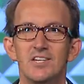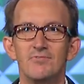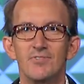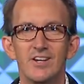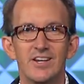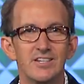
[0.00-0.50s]
He
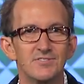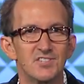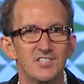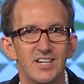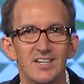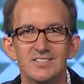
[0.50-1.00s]
forgives
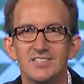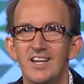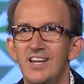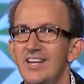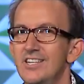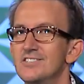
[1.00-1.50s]
sins,
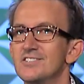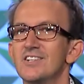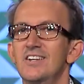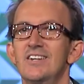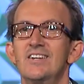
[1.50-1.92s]
he heals